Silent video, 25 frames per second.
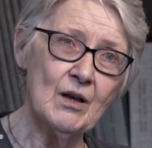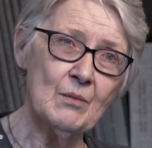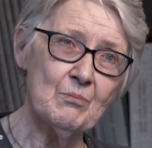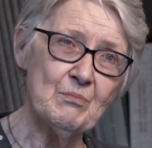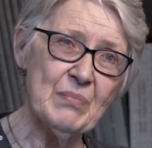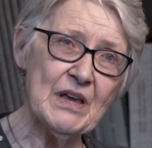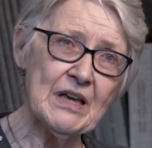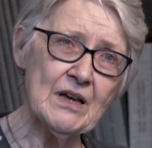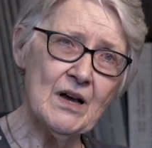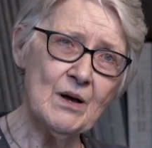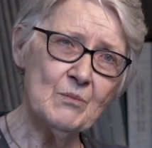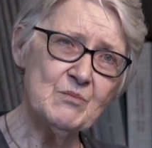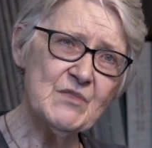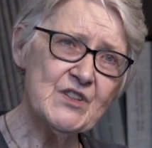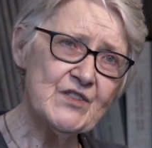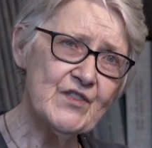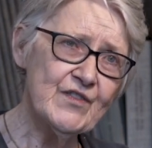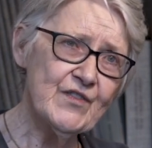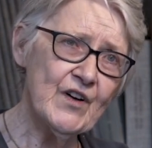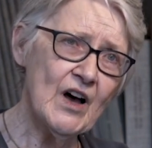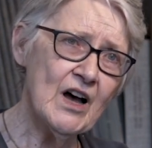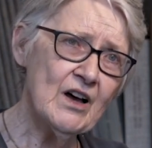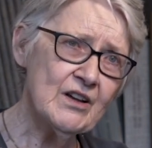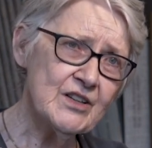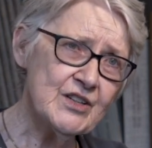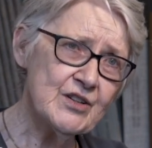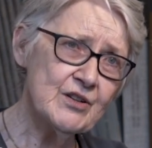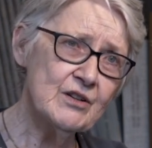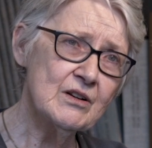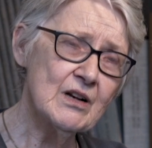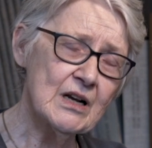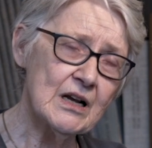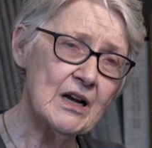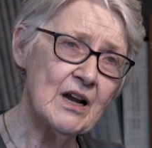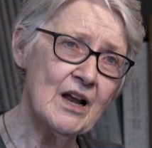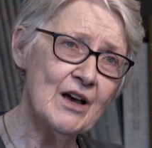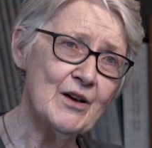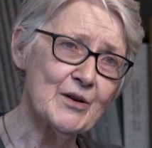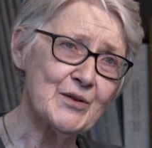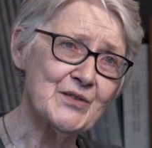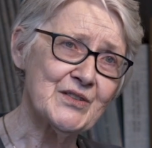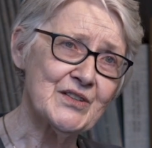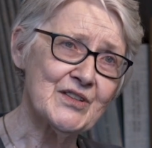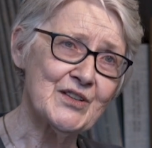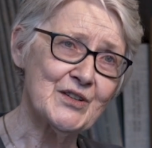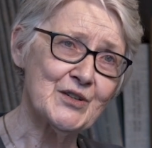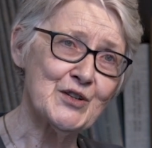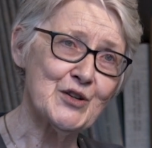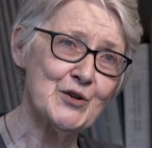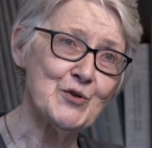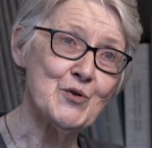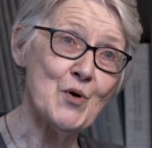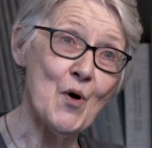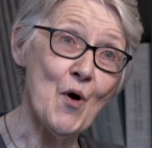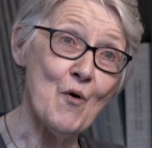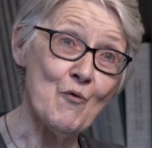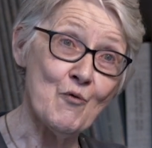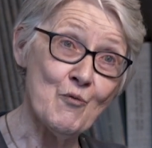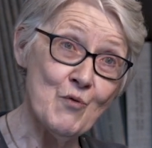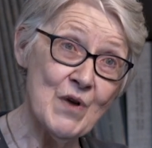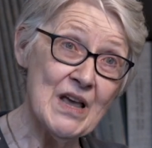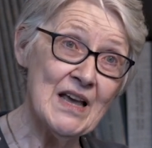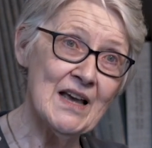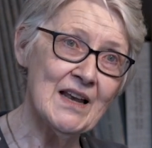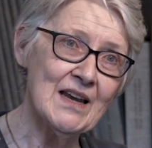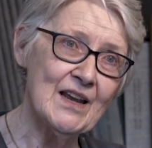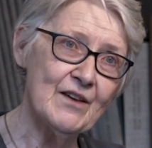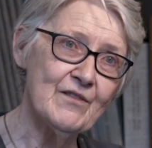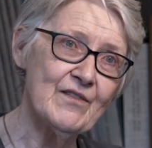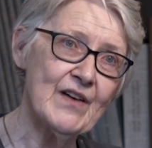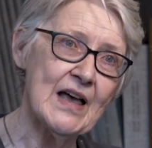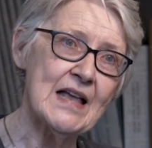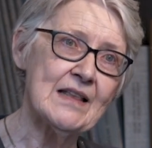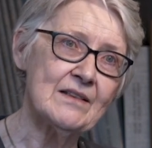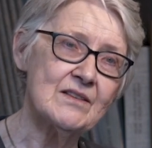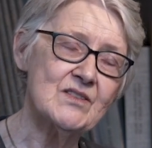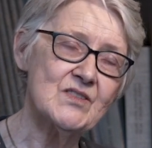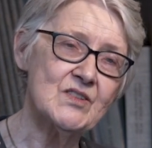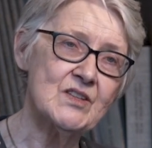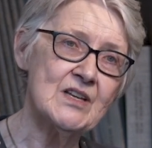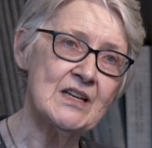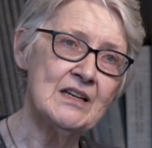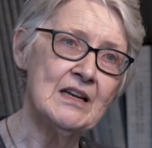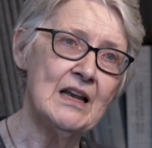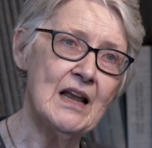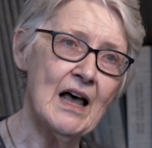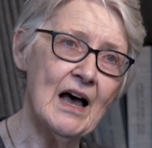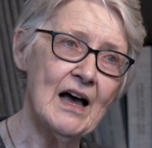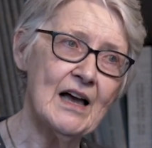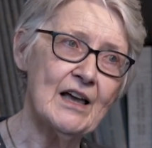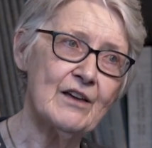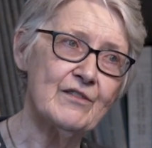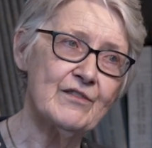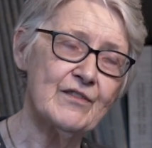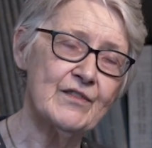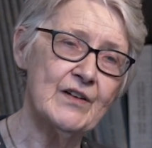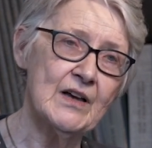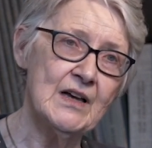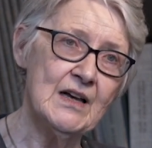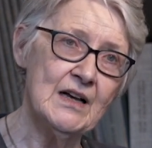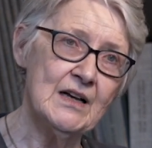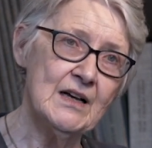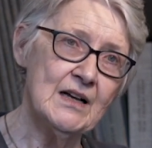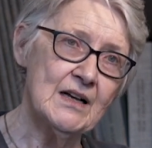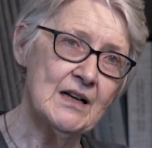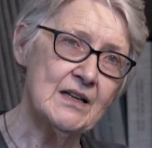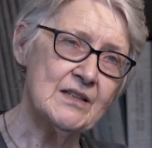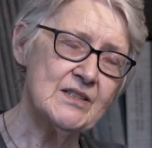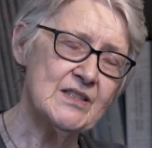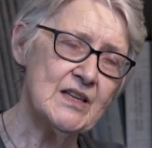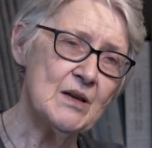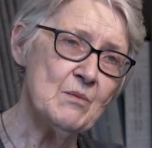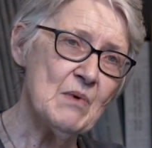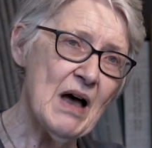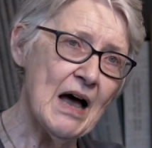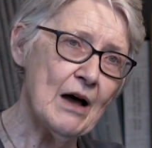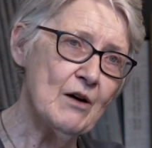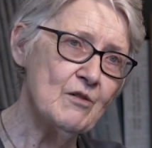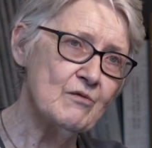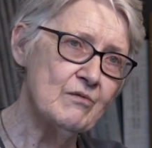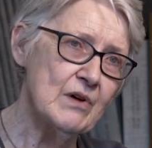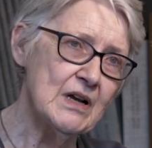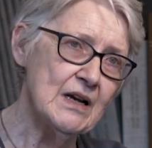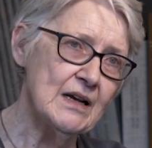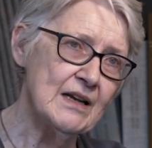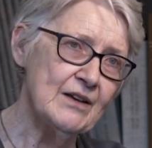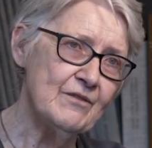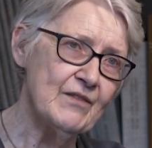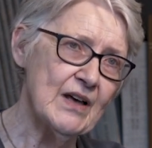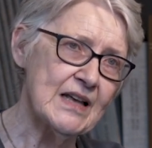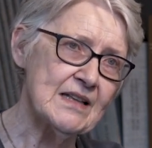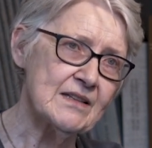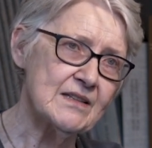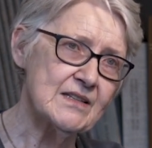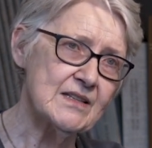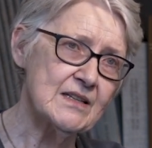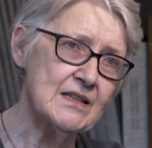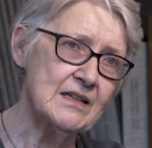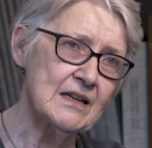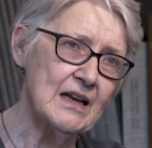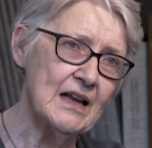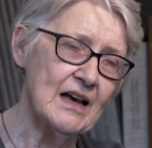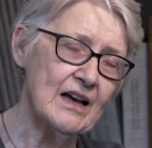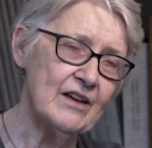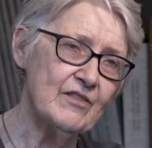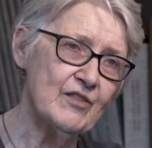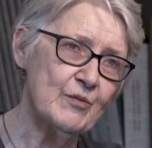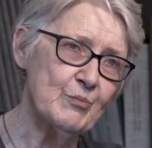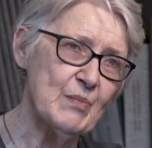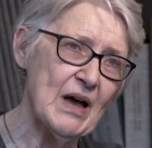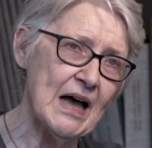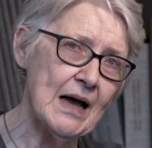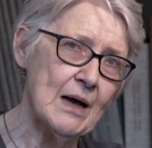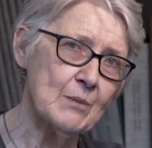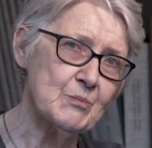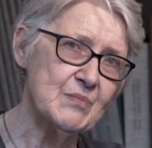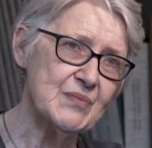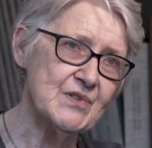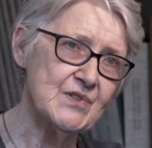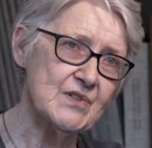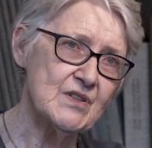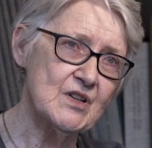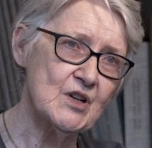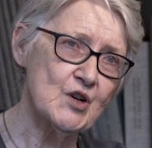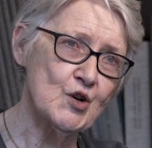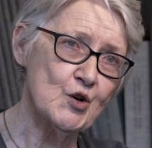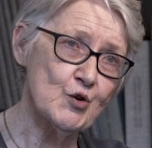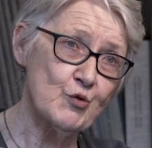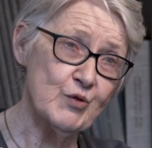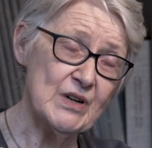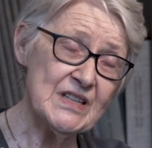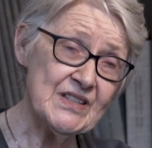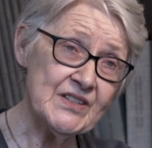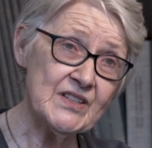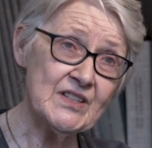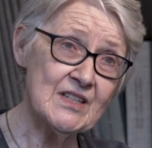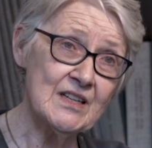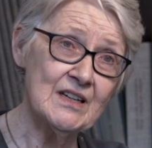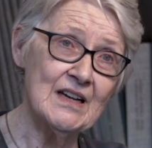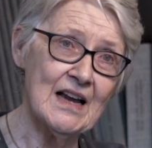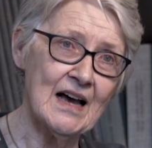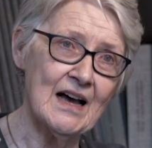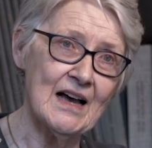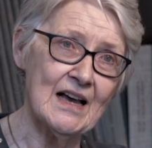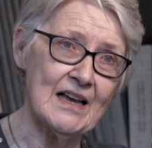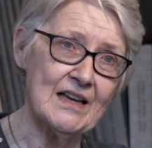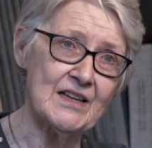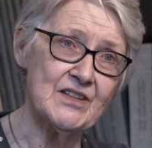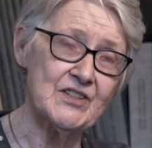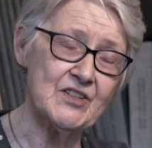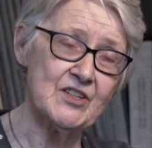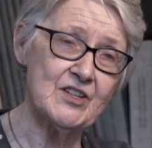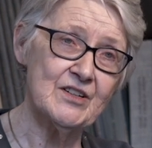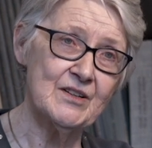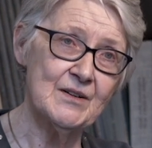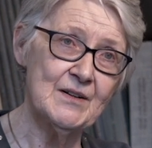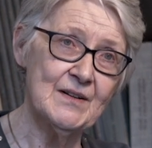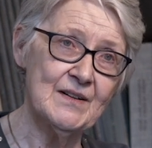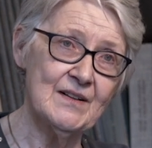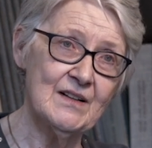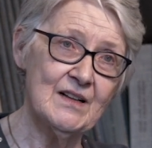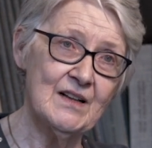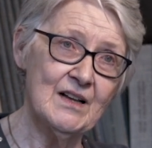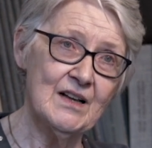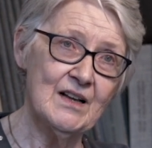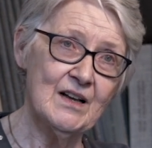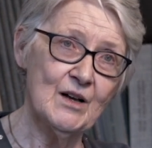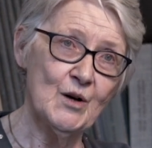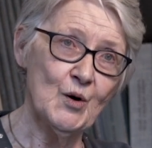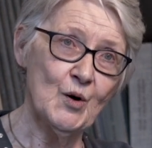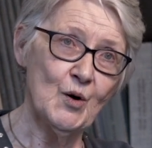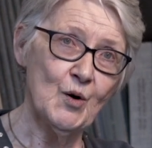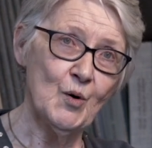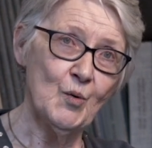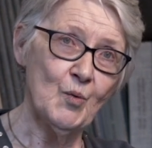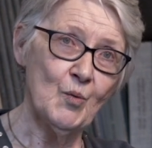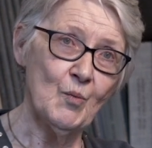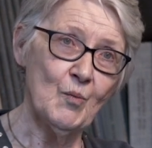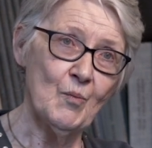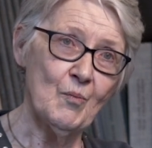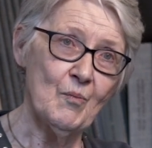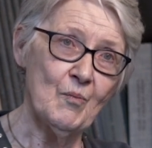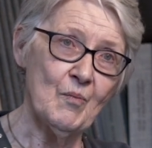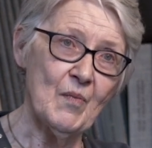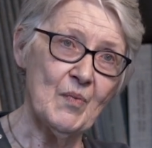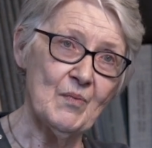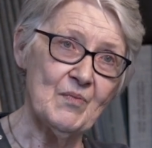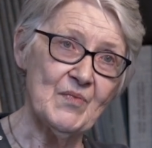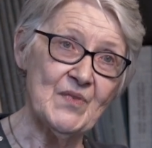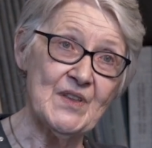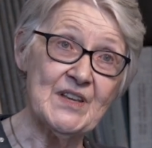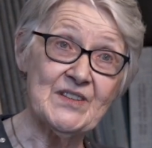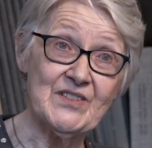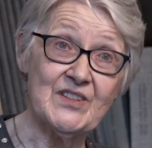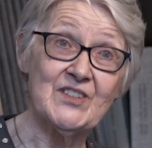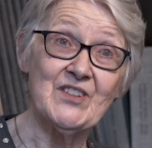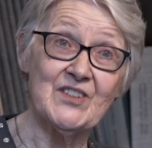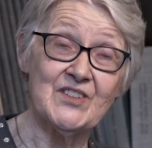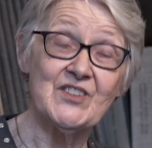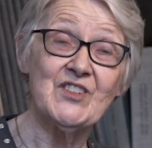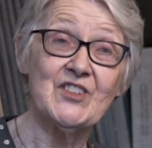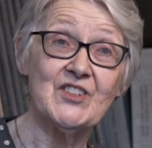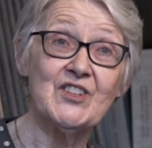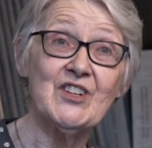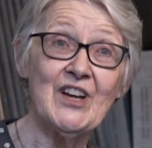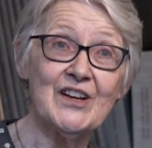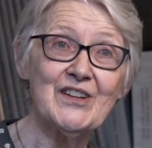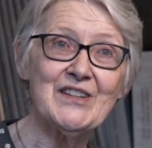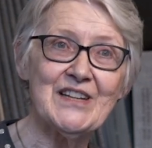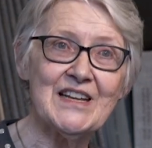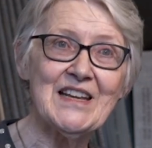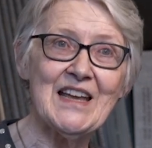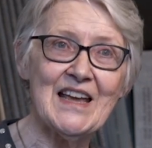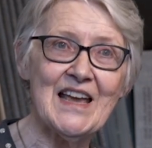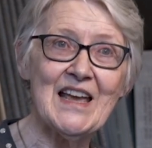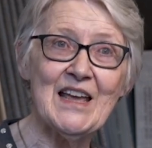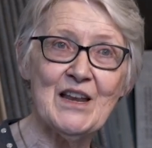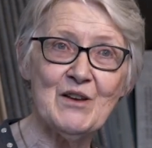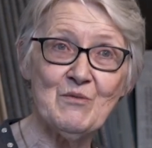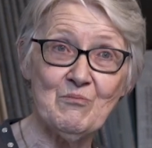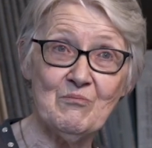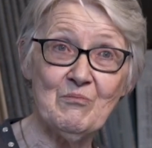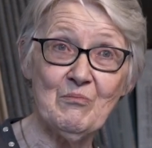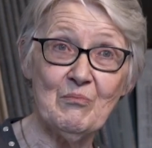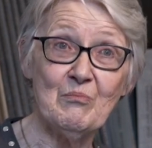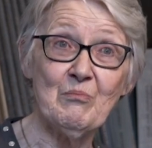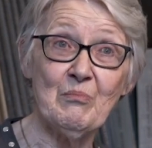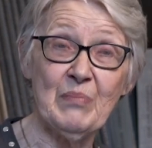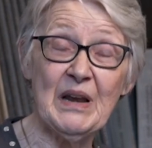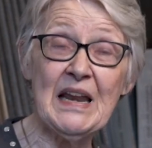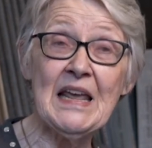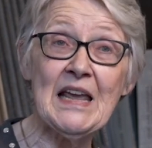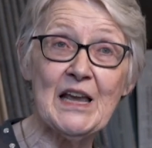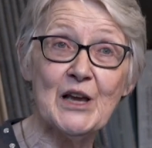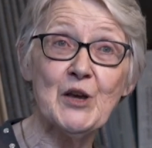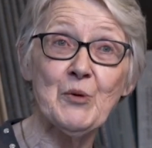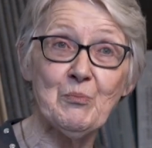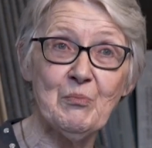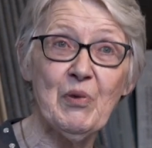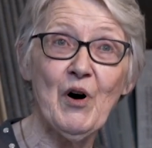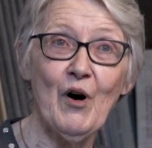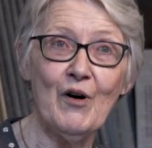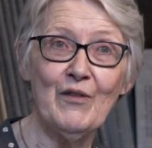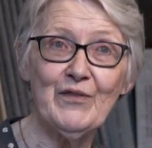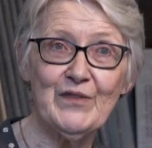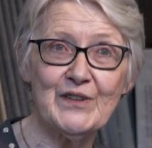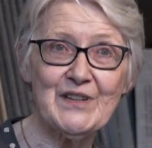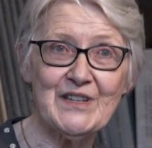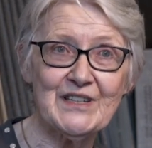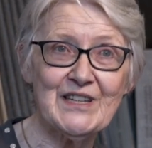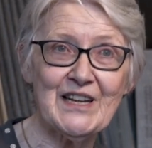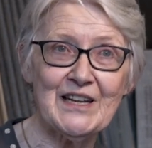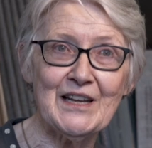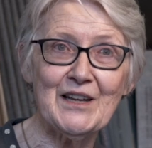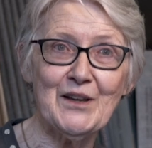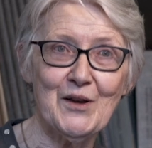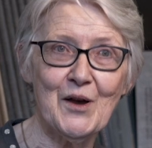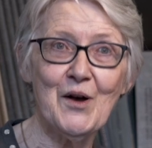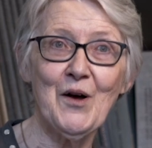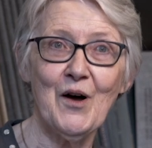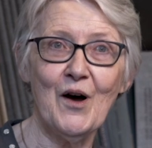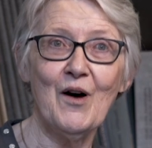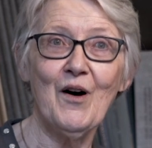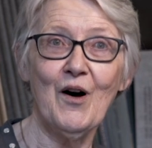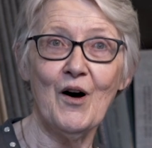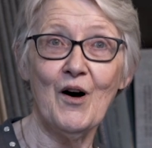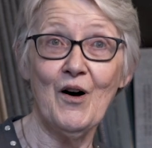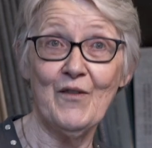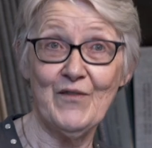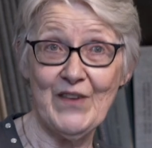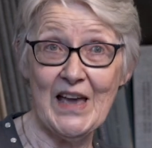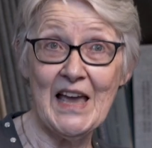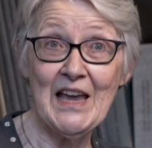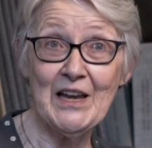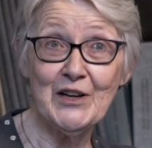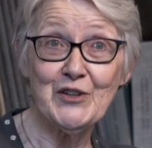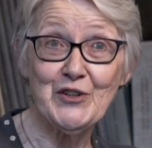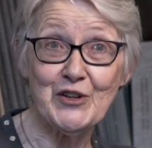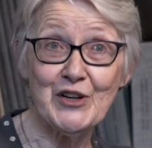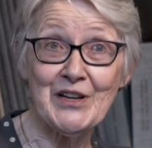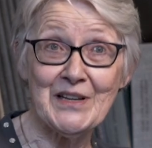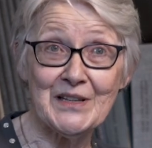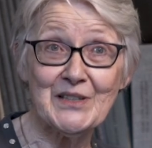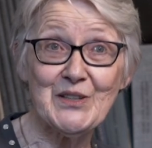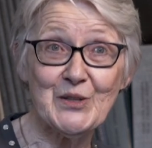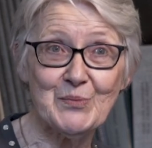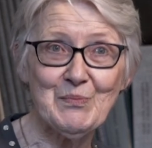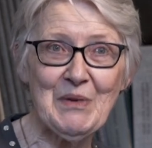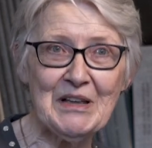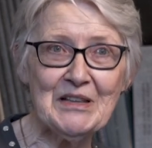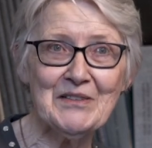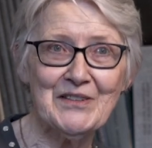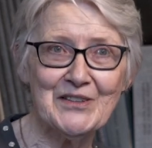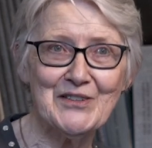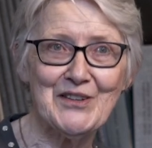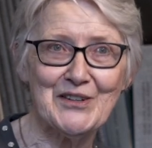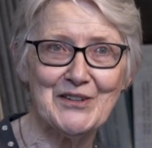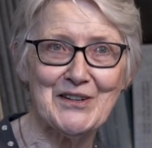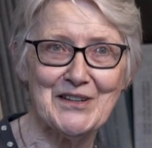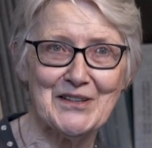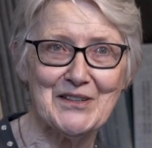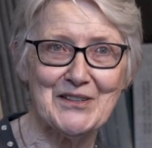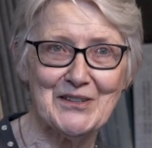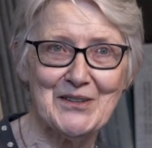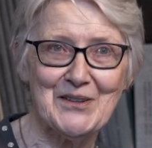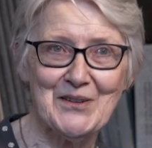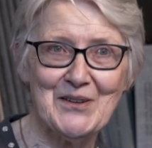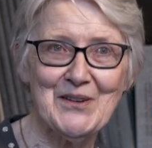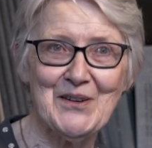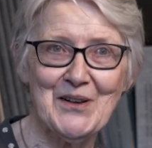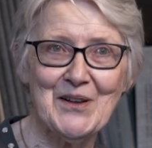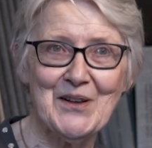becomes far too close to real events in life. And somehow real events in life perhaps crystallized this study in bleak poverty of aging spinsters.